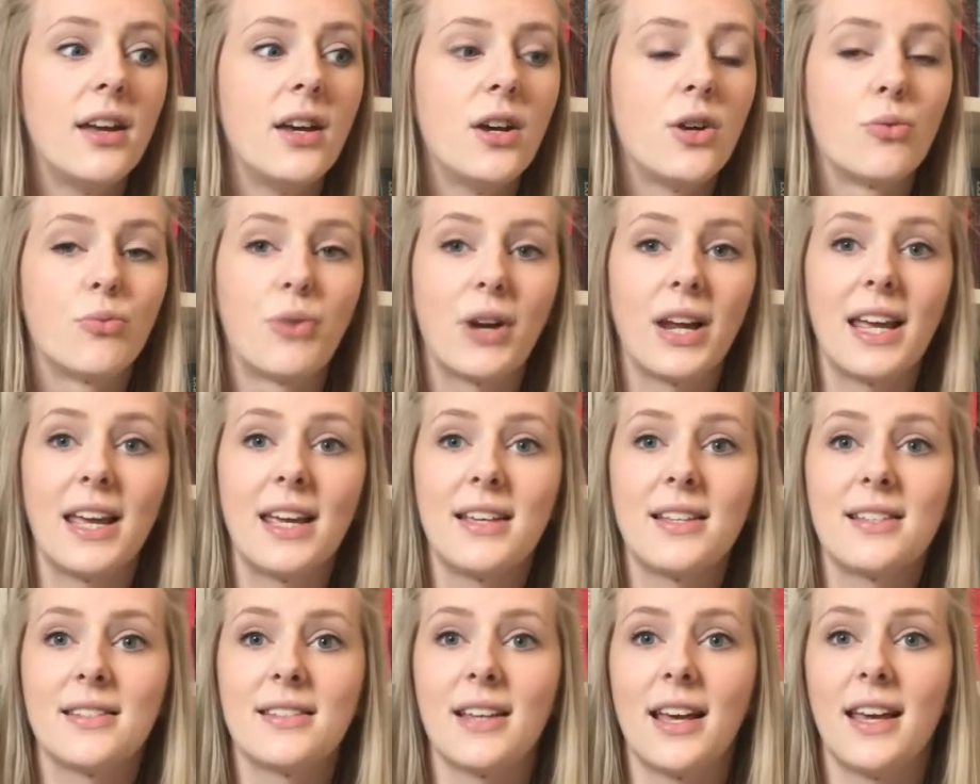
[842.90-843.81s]

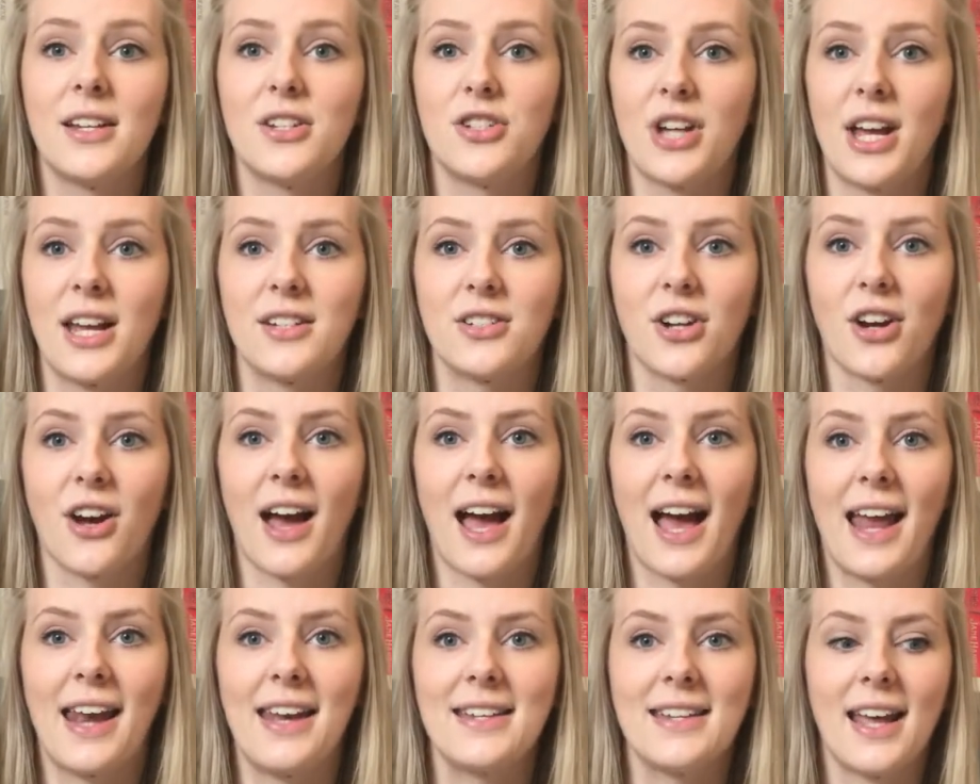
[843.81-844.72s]
race, in gender
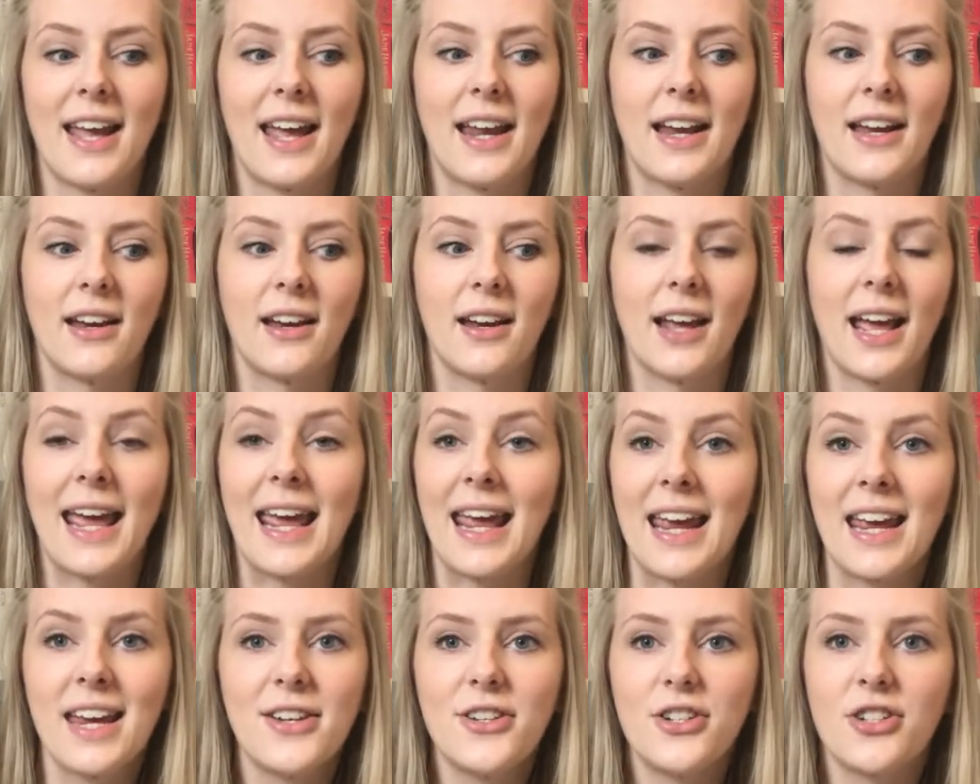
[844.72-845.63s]
and in
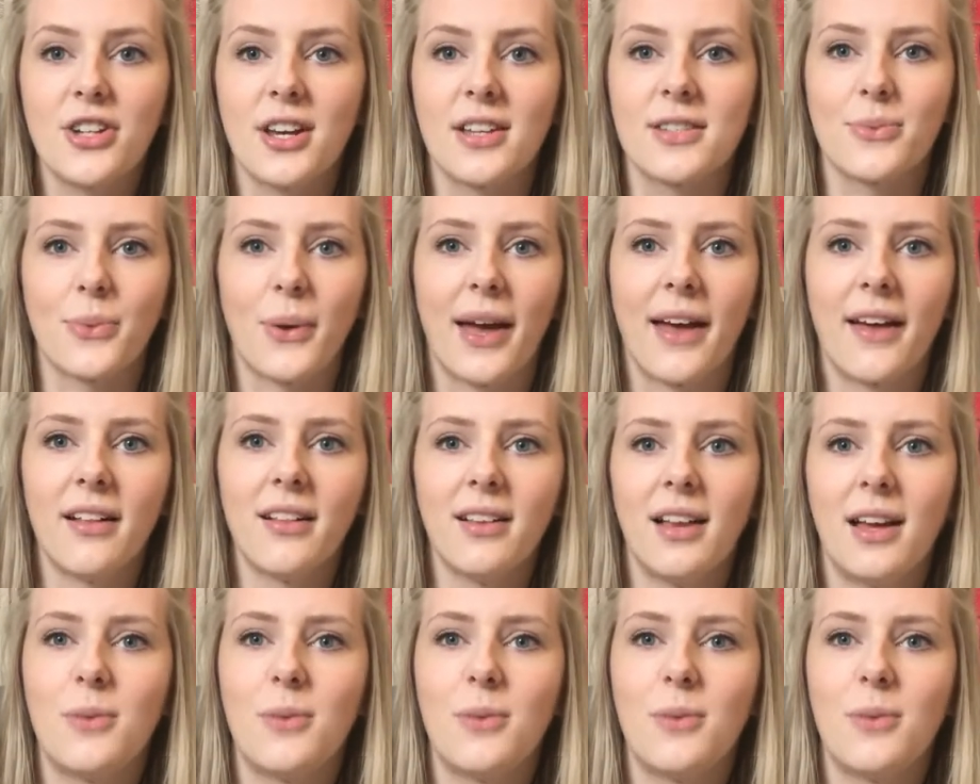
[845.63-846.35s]
age as well.